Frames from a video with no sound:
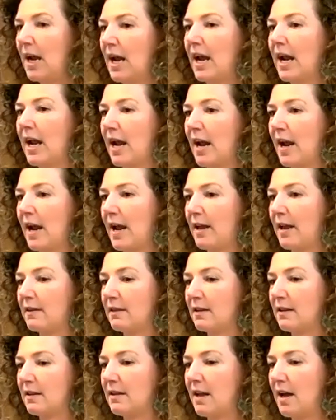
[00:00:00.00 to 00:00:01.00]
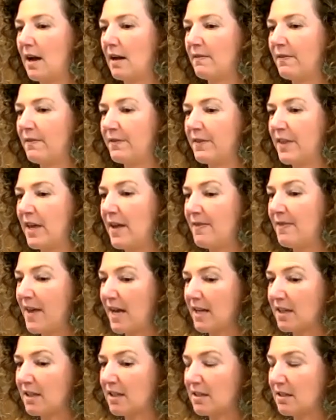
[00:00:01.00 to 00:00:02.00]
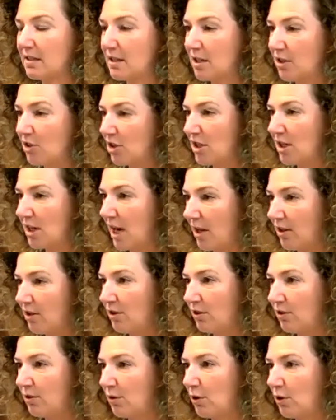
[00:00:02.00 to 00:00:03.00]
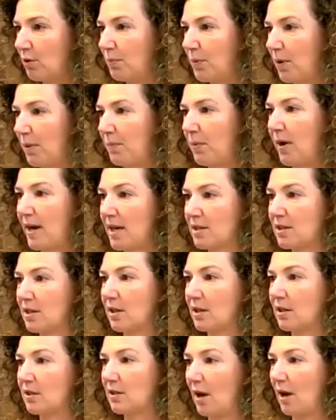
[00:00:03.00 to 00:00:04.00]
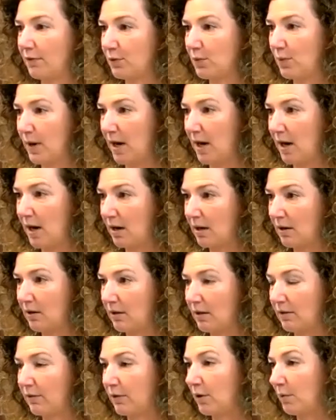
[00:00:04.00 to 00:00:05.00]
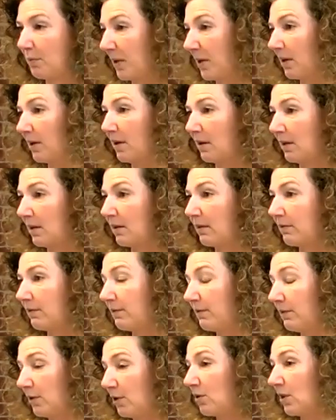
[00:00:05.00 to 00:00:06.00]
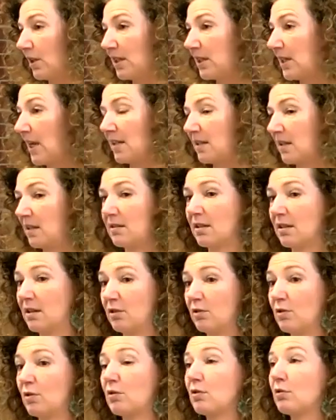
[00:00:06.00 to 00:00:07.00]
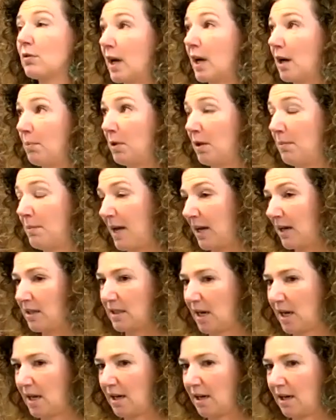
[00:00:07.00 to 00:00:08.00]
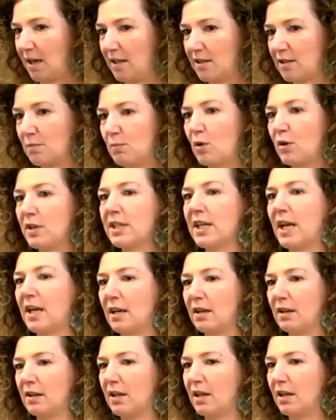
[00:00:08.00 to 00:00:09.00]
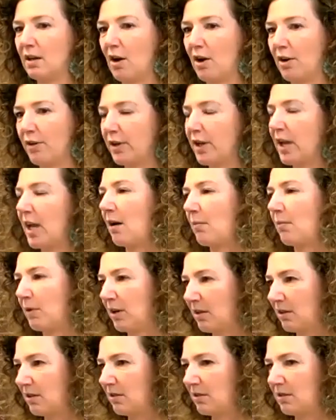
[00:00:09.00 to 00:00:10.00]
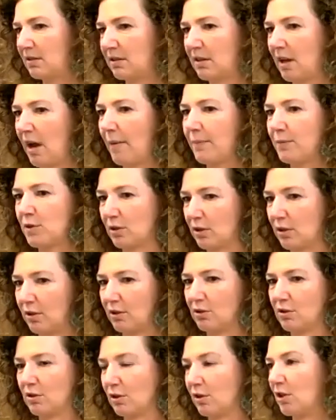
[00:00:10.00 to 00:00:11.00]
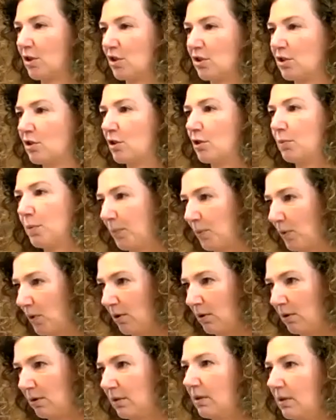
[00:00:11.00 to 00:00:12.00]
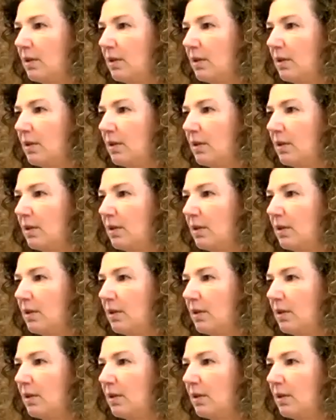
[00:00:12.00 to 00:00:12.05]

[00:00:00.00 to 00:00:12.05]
And then that's stitched together through proprietary software over a period of usually days. It's an incredible amount of data. It's more data than all the cameras captured during the Super Bowl.